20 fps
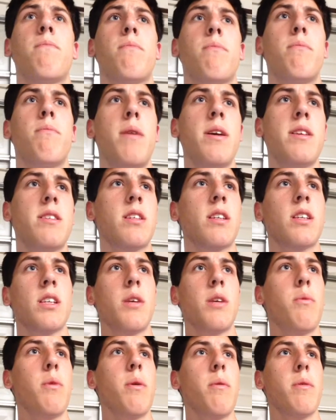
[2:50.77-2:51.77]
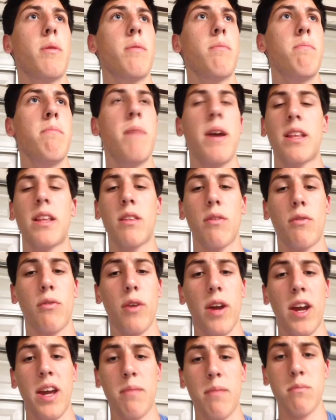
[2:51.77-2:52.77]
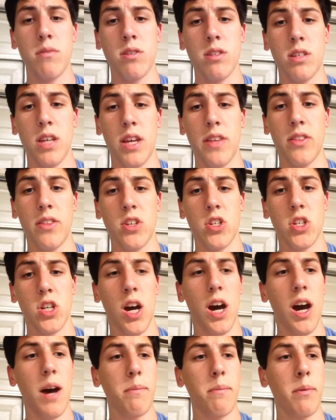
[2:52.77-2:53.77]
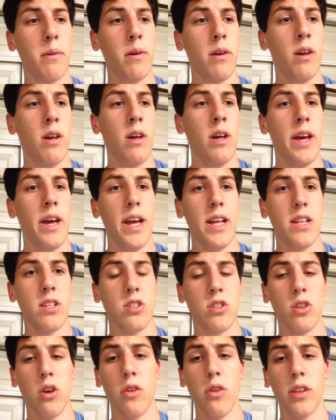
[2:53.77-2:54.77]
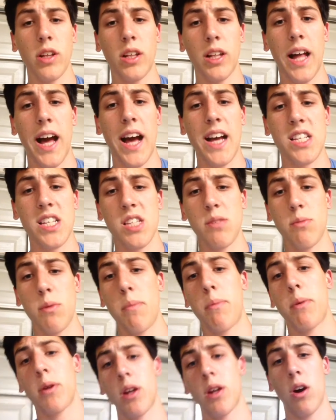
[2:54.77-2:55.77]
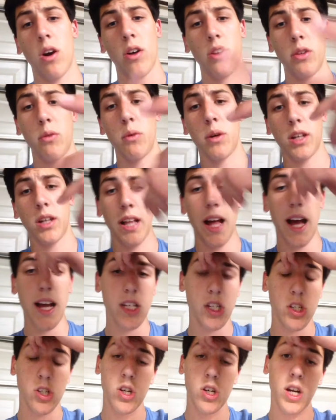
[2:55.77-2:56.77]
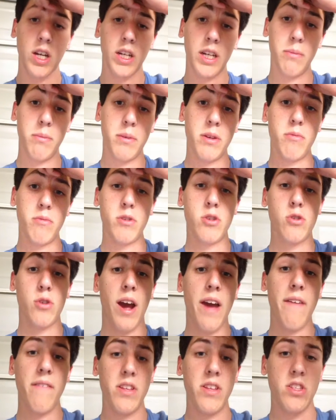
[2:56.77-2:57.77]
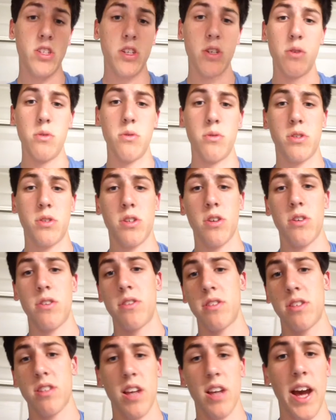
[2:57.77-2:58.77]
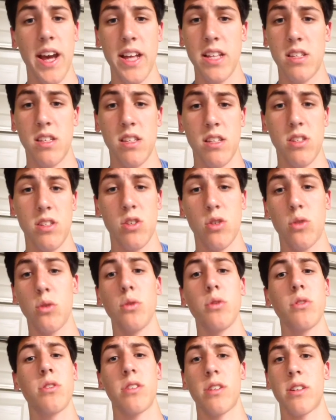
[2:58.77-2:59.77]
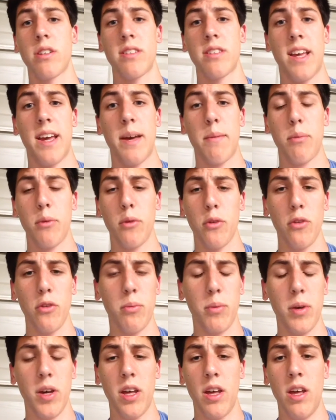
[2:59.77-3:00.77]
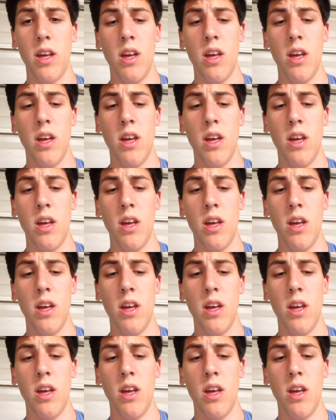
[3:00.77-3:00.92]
basically we would make the frames in the shop, install the glass, and we put it onto a glass truck, and we would drive it to certain sites. And schools are examples, but